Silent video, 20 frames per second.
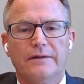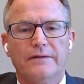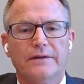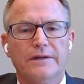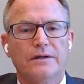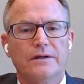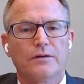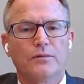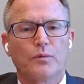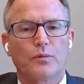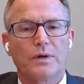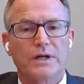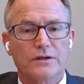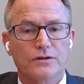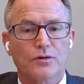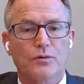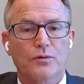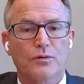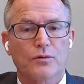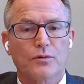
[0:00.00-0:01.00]
the
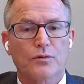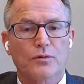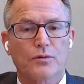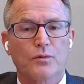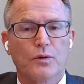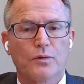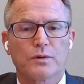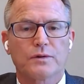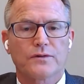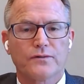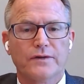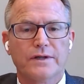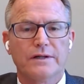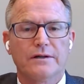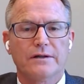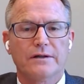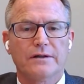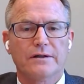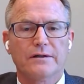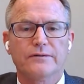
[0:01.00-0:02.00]
reservoir was
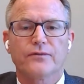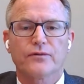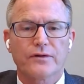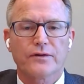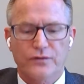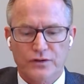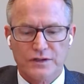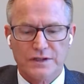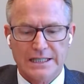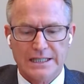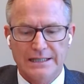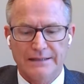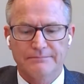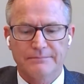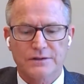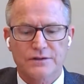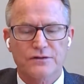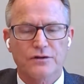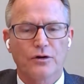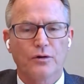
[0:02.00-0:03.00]
filled for the first time.